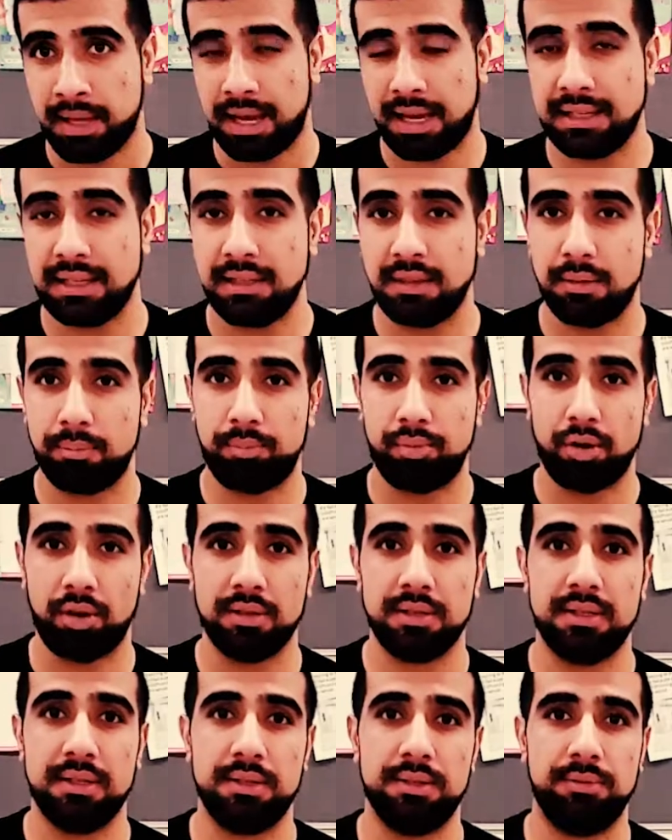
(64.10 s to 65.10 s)
And in the
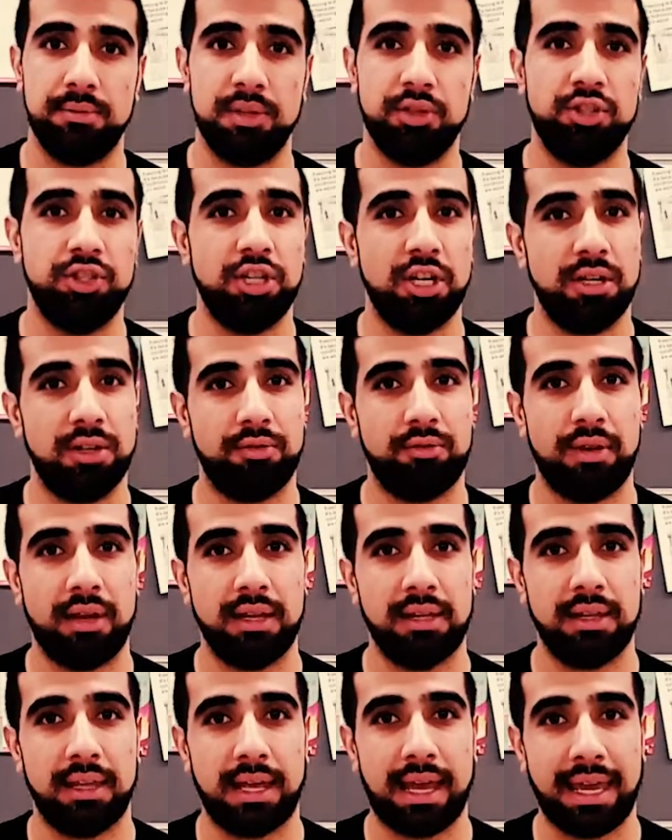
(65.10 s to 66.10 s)
process, we
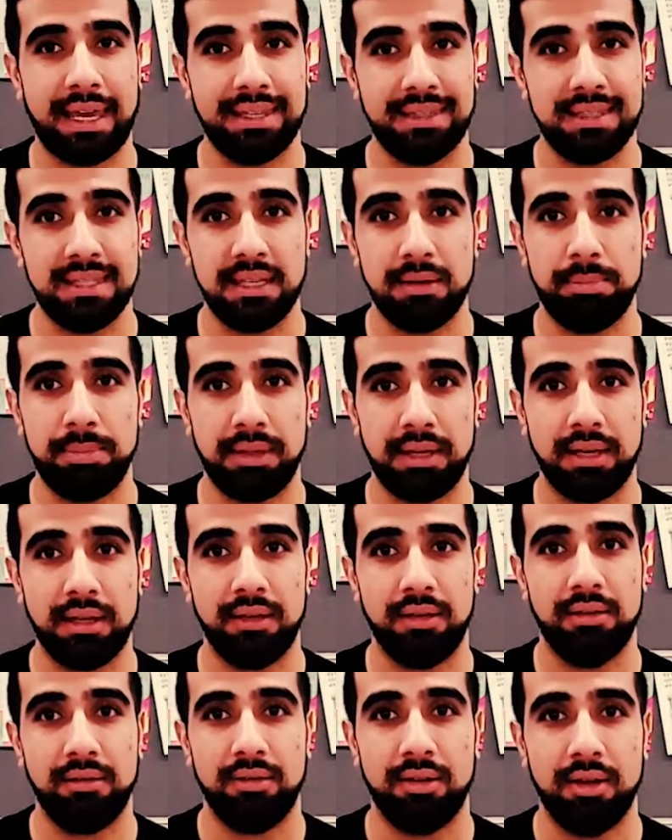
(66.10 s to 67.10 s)
generate
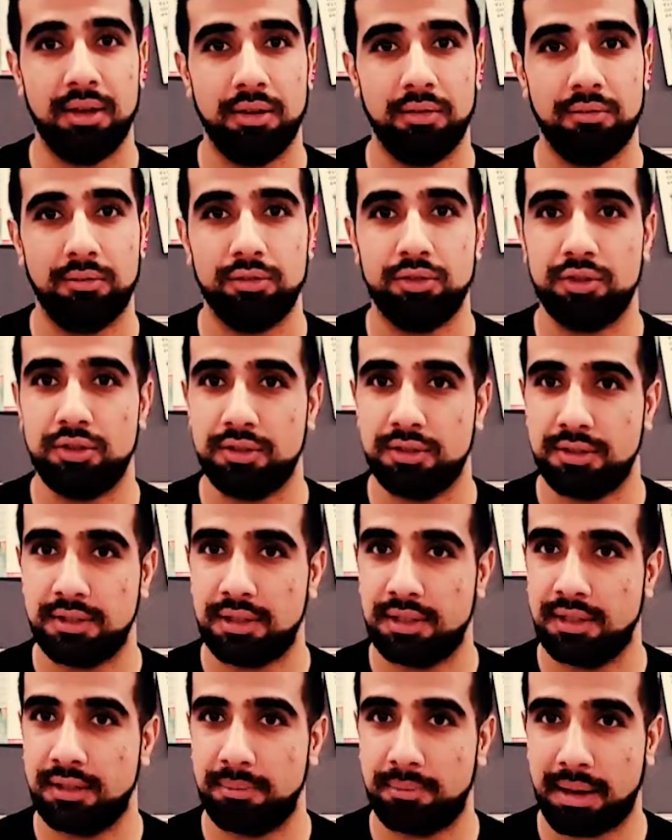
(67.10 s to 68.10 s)
ATP, which is
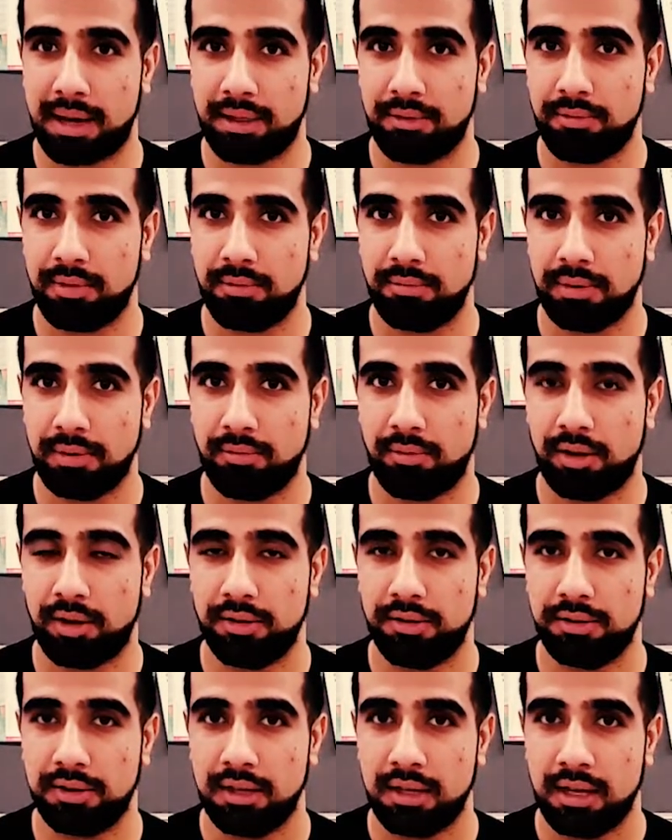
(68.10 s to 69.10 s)
the battery we
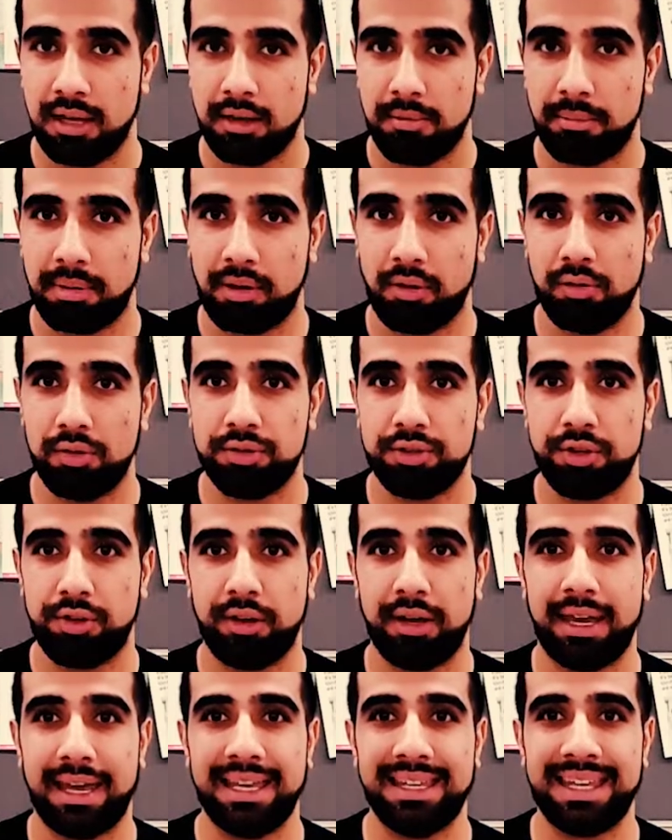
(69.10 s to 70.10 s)
want, but
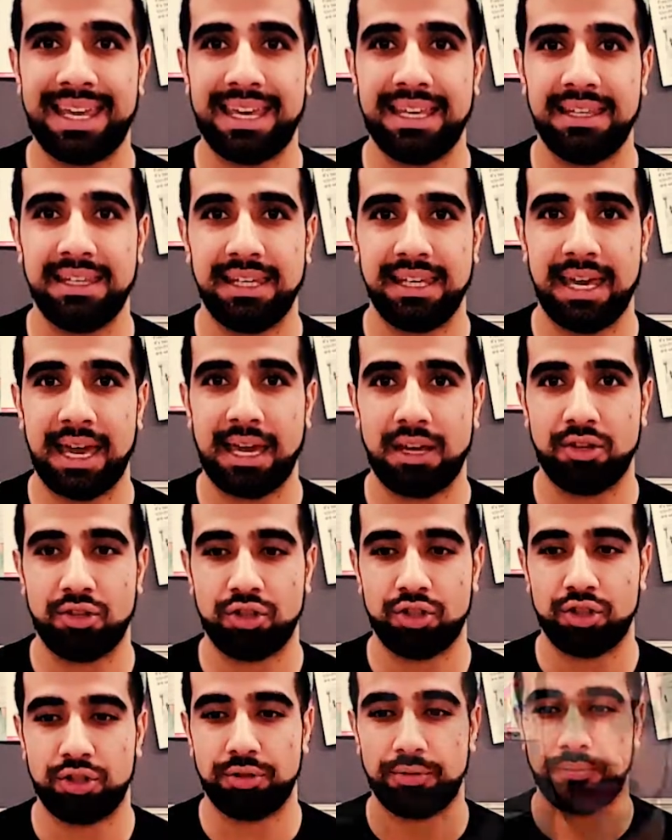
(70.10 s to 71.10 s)
also
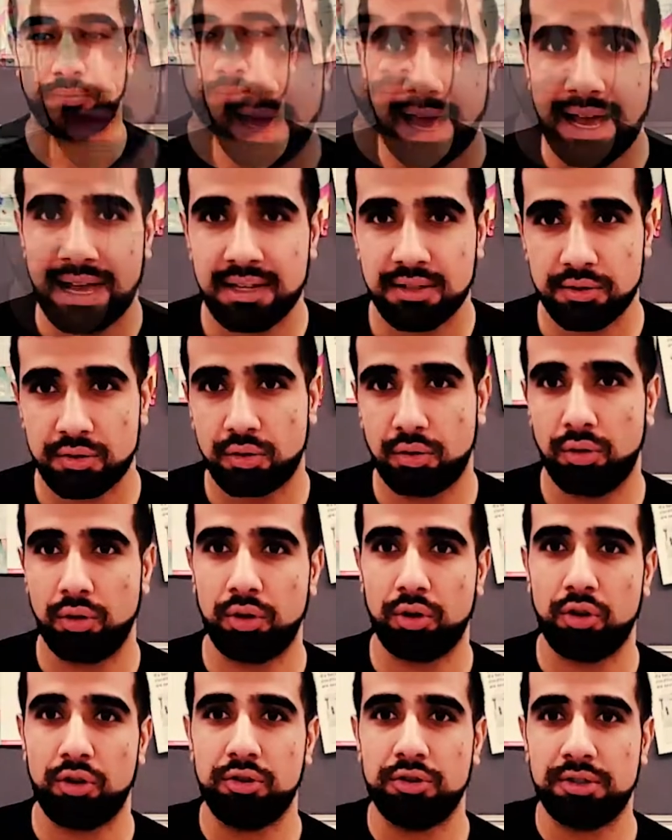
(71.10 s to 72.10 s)
NADH. As
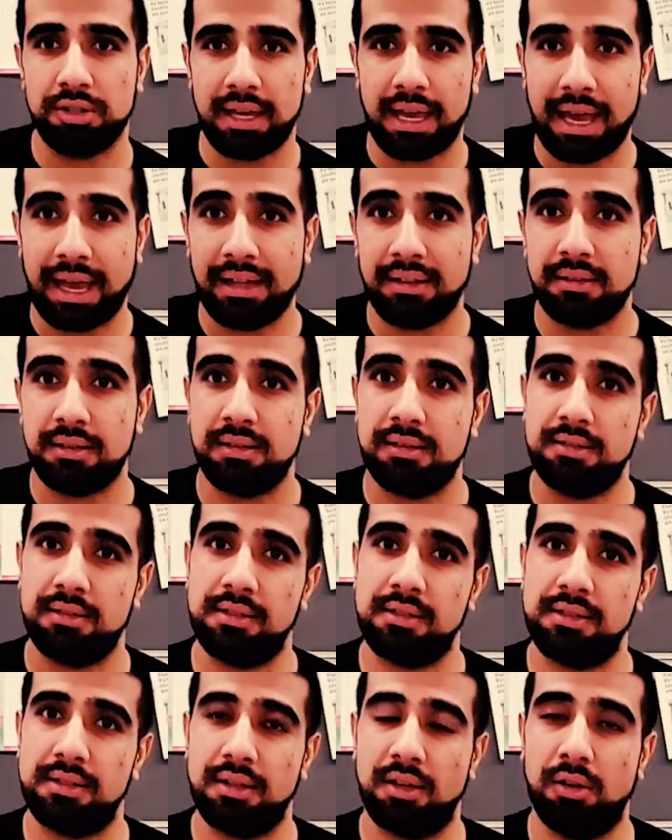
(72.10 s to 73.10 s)
glucose enters the
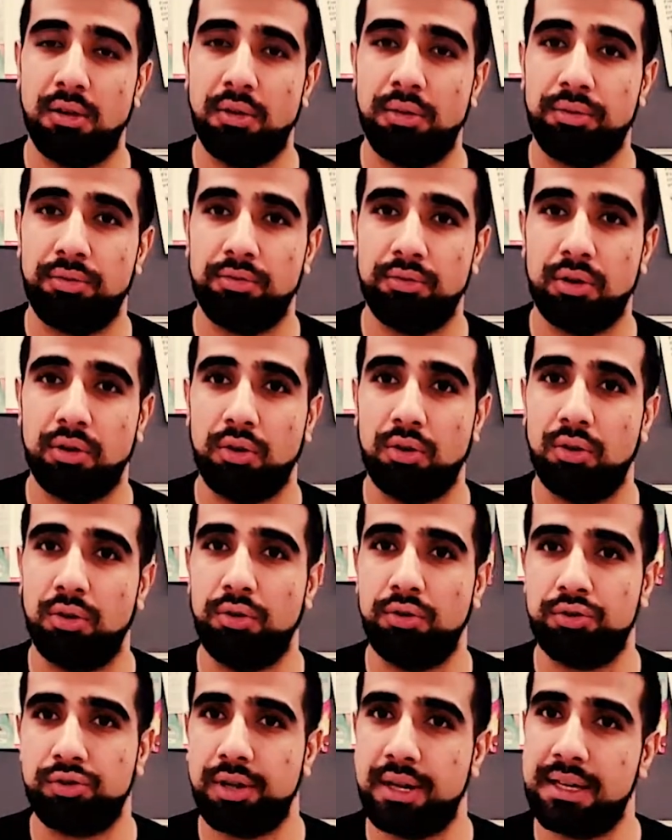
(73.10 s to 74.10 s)
cell through the
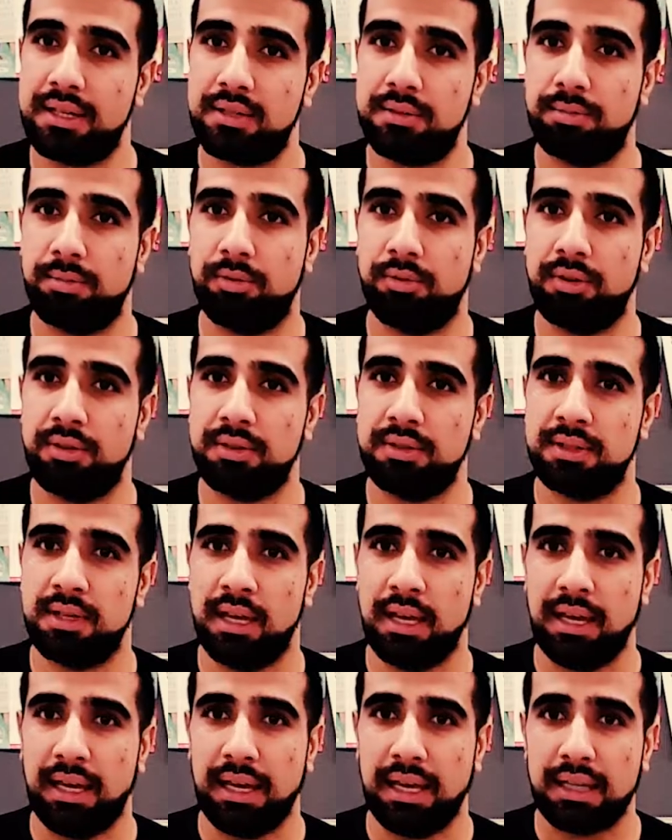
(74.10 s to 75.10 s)
GLUT transporters,
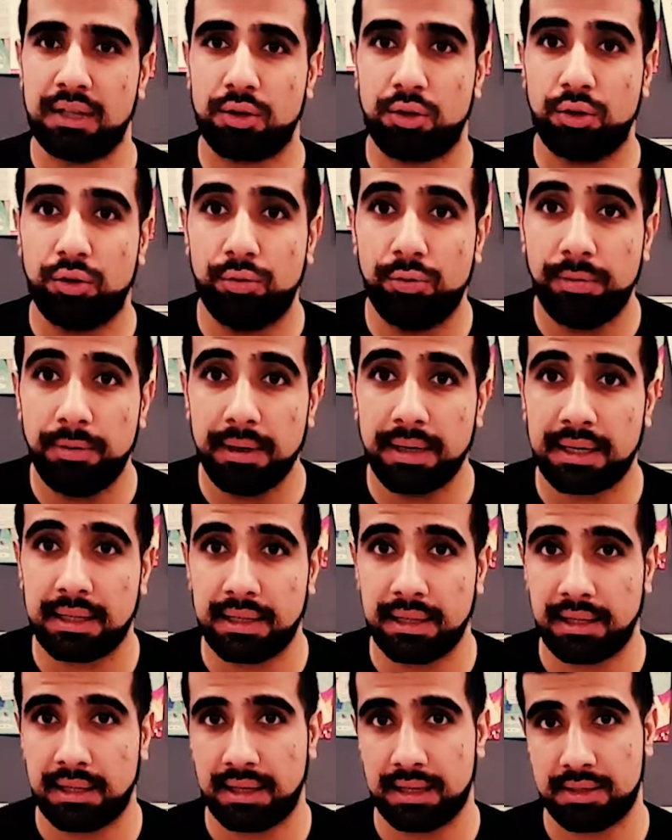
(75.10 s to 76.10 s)
it
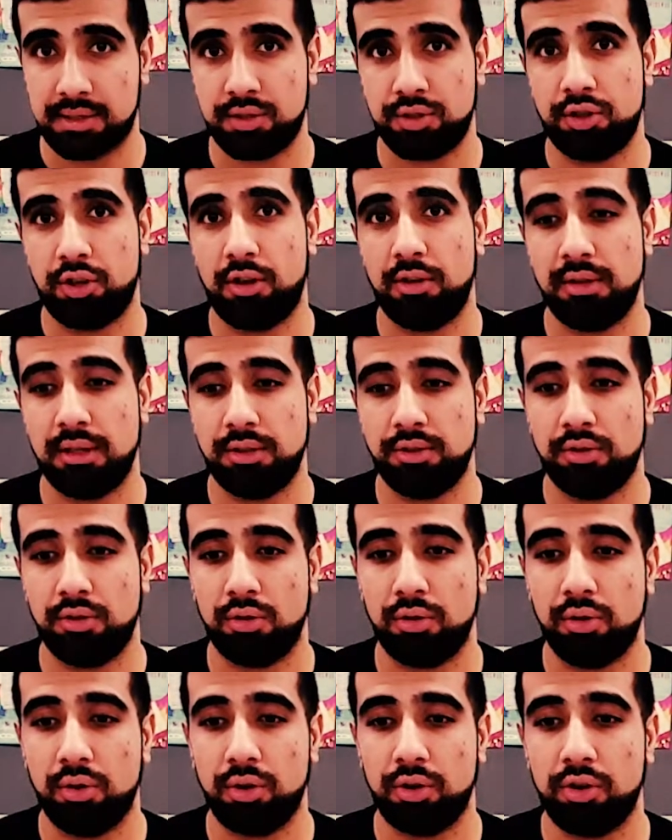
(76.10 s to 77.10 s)
quickly gets turned into
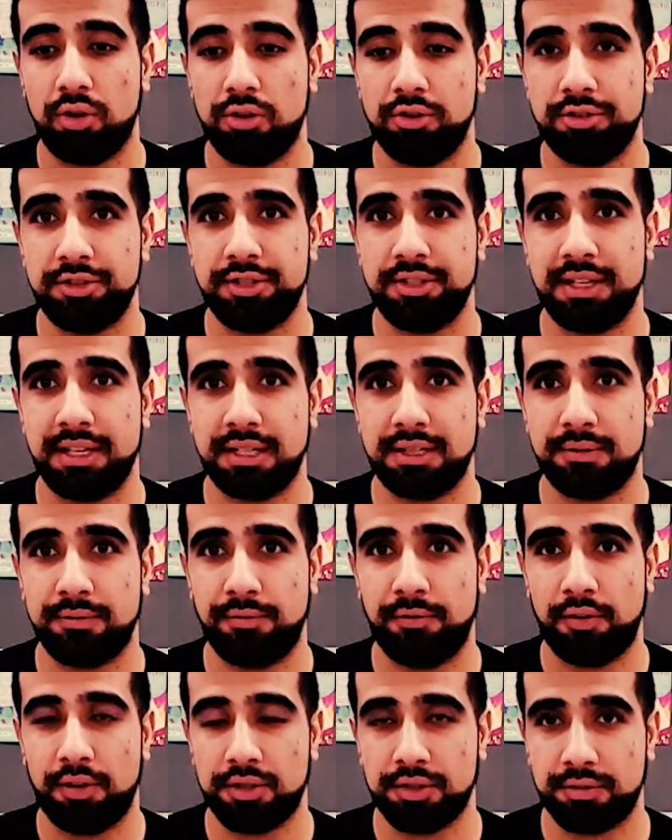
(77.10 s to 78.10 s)
glucose
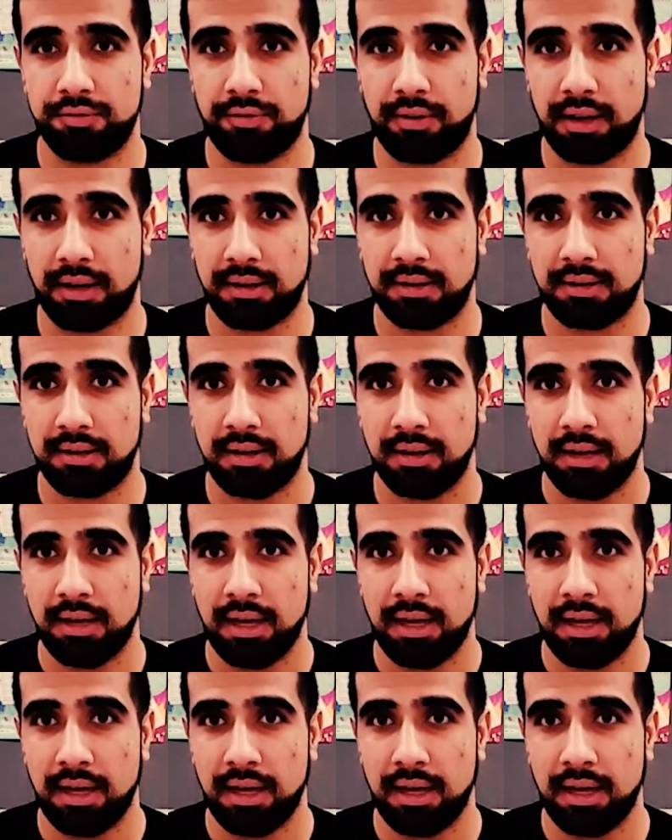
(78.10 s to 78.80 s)
6-phosphate.